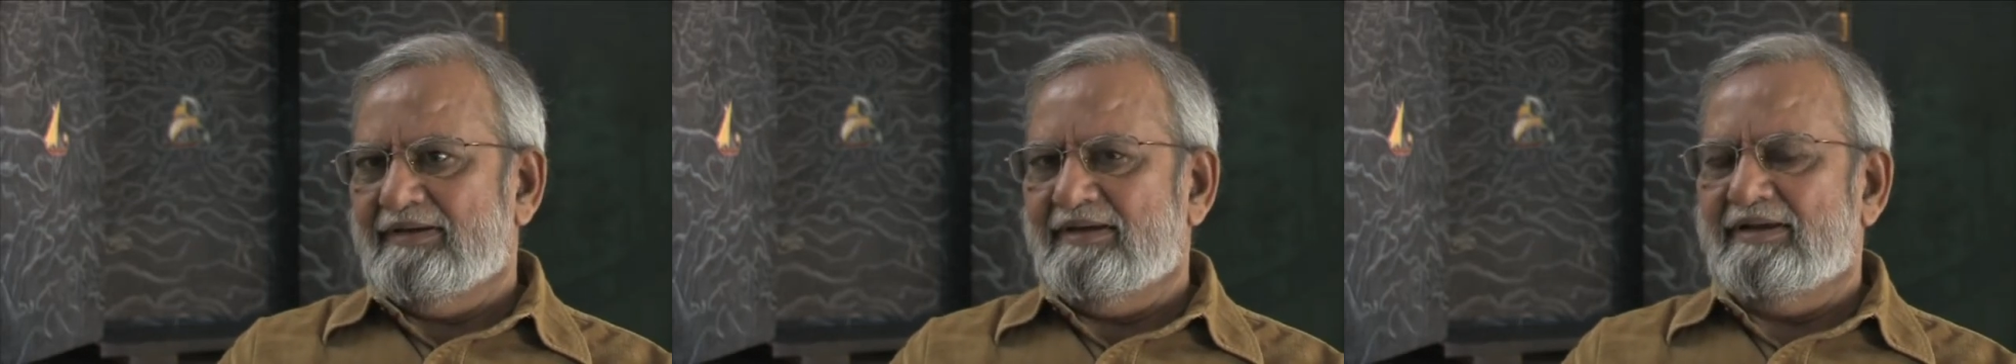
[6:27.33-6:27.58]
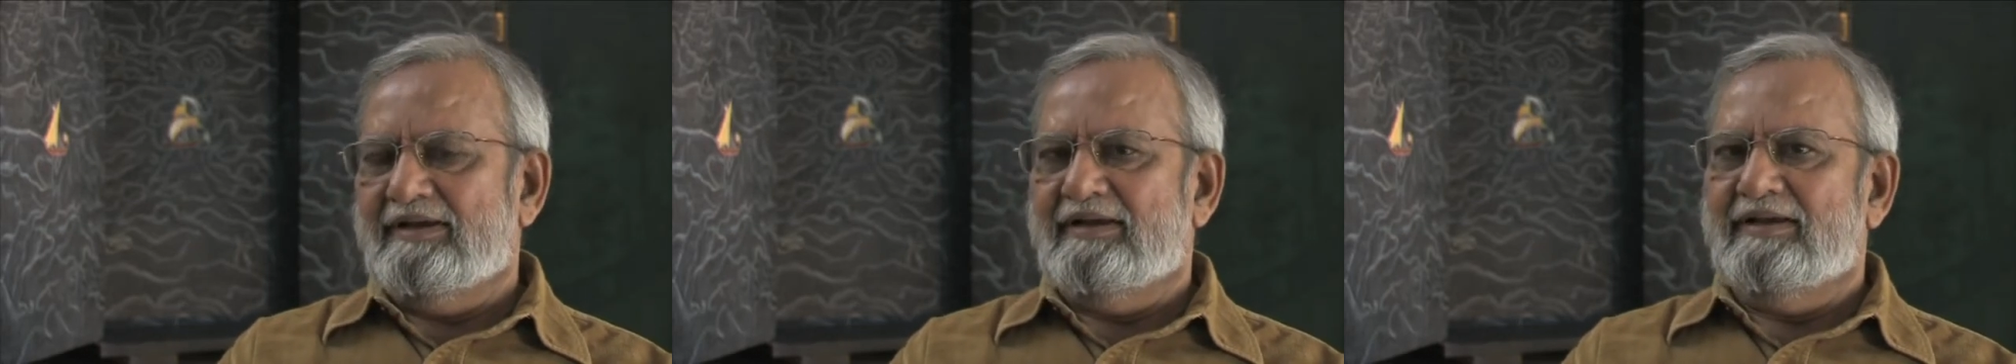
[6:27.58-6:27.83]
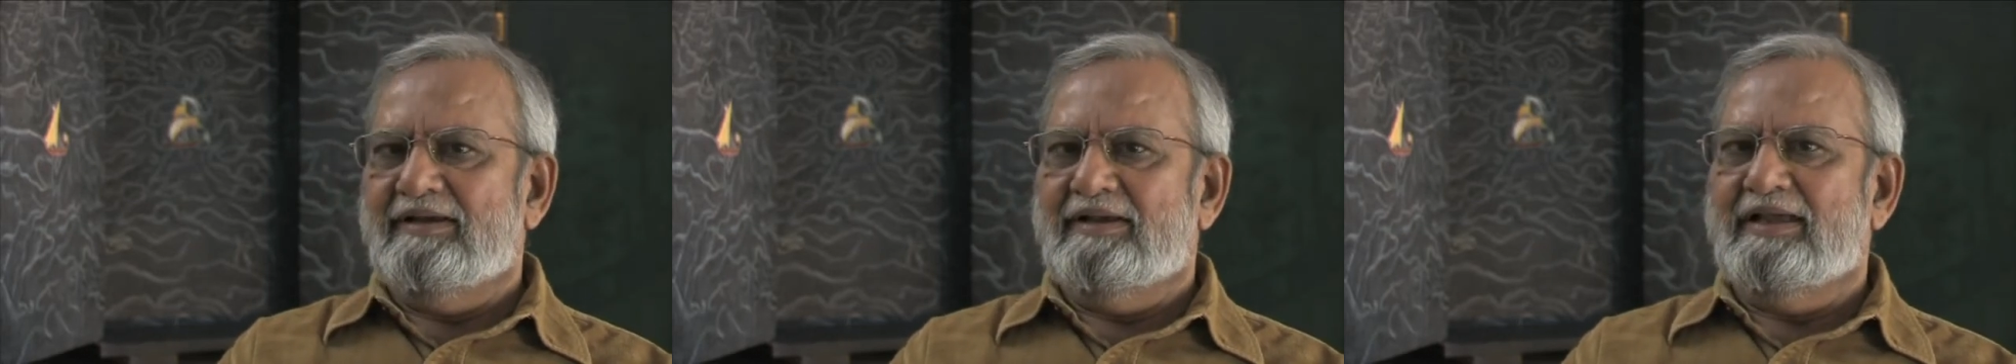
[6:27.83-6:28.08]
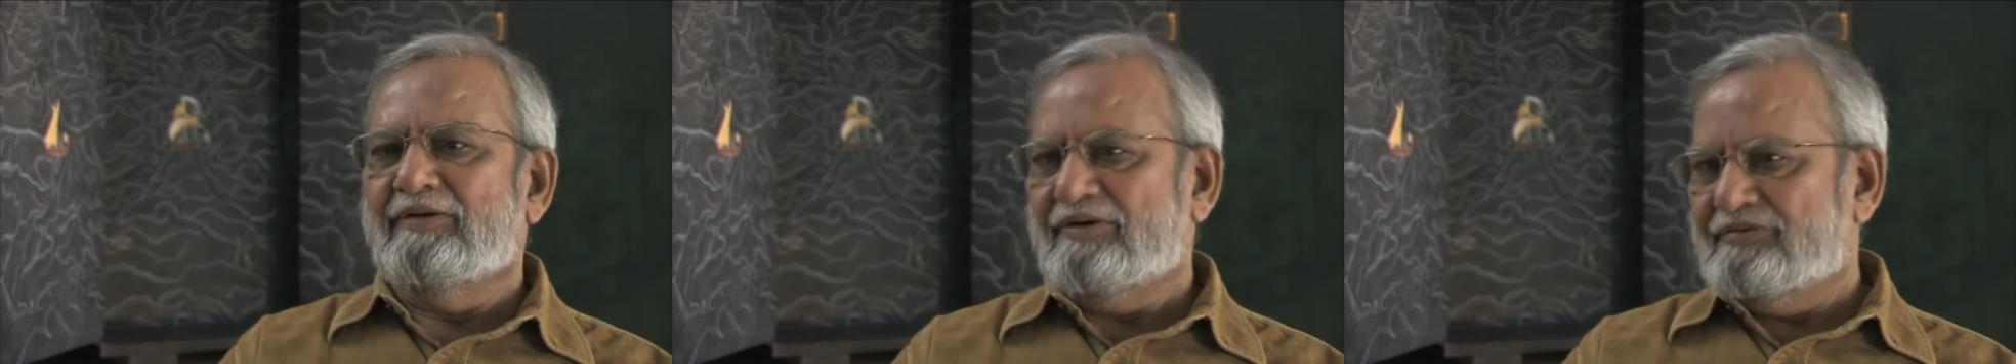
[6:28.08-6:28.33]
Uh,
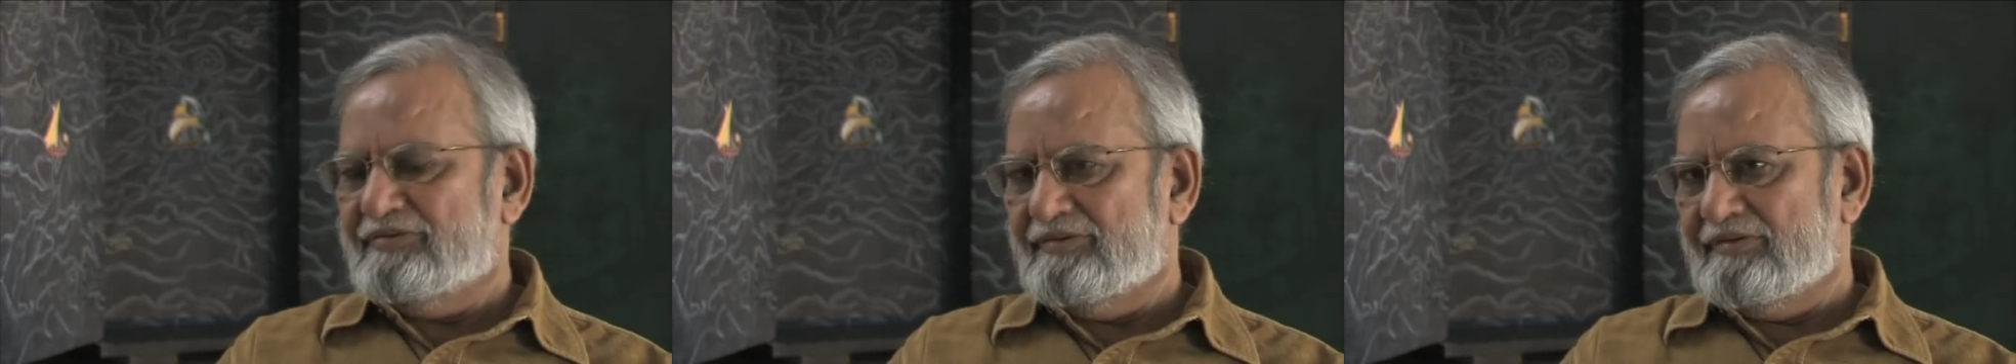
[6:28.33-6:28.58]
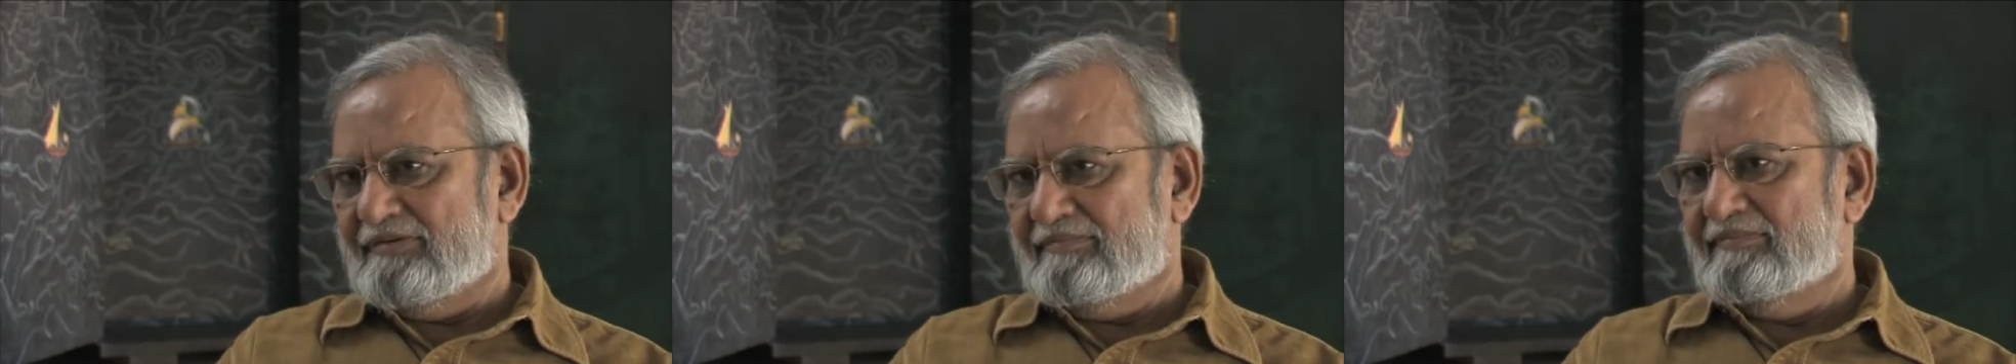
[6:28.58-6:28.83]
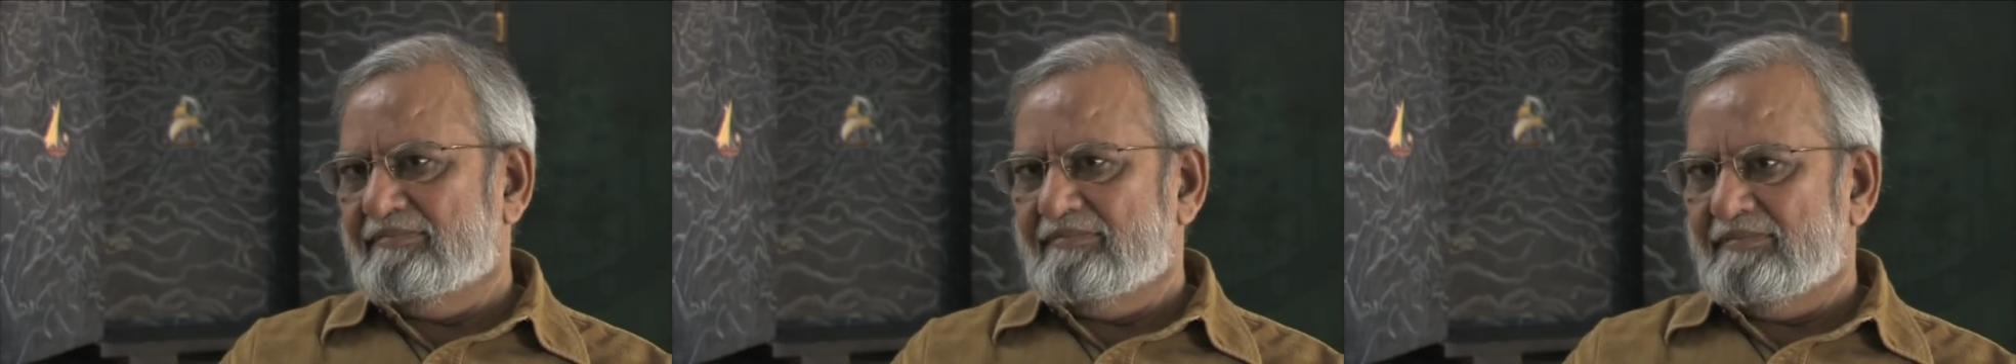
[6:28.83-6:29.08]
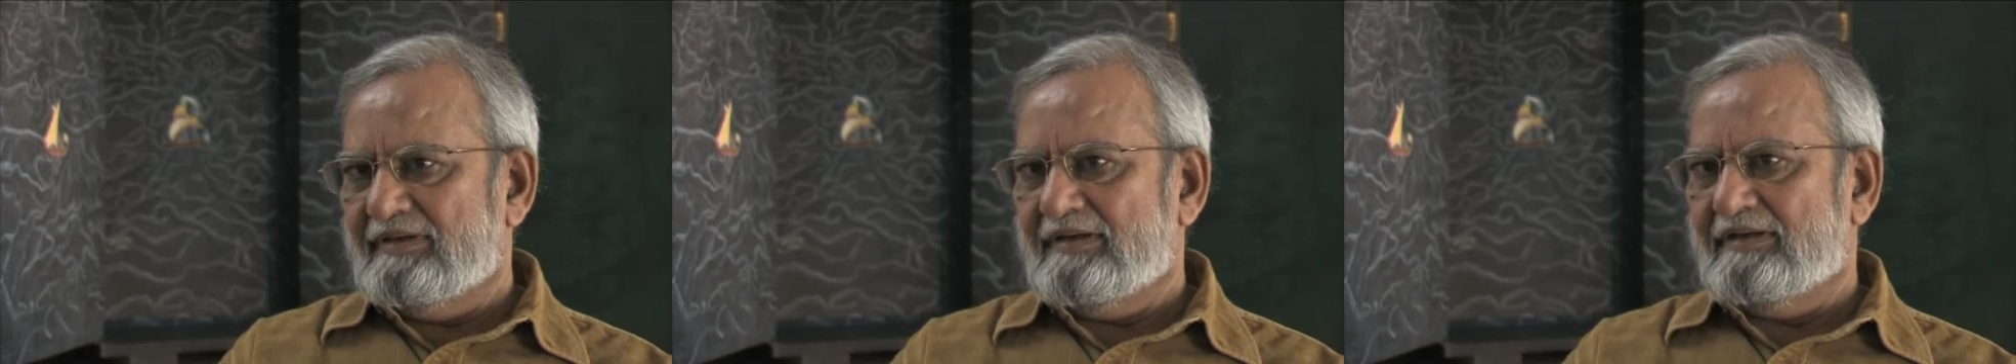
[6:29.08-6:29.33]
and also,
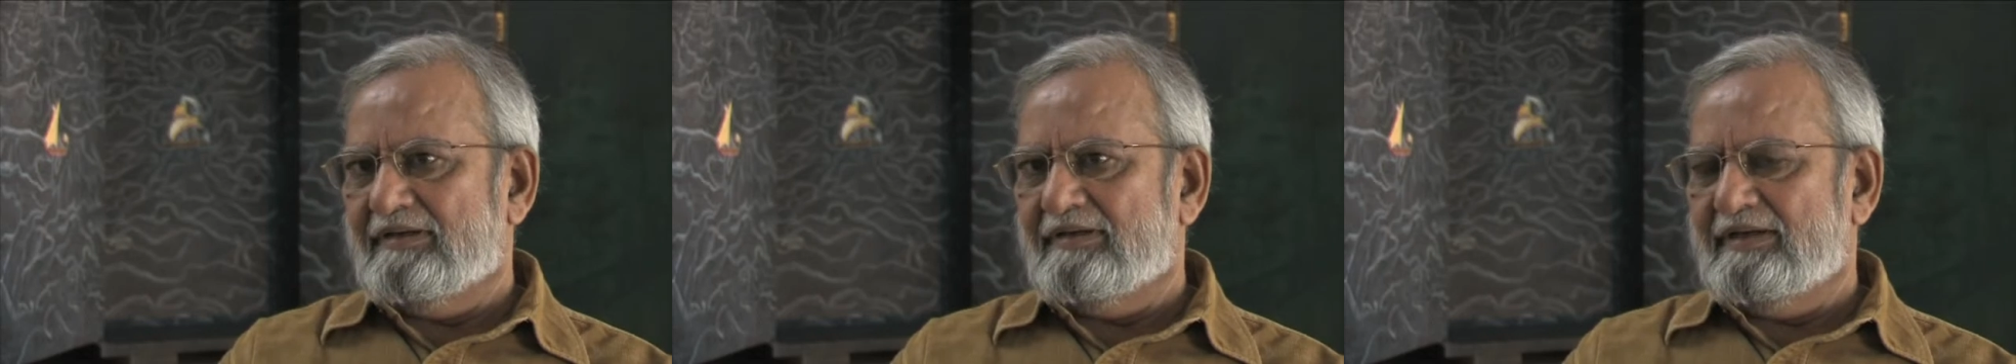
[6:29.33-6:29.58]
uh,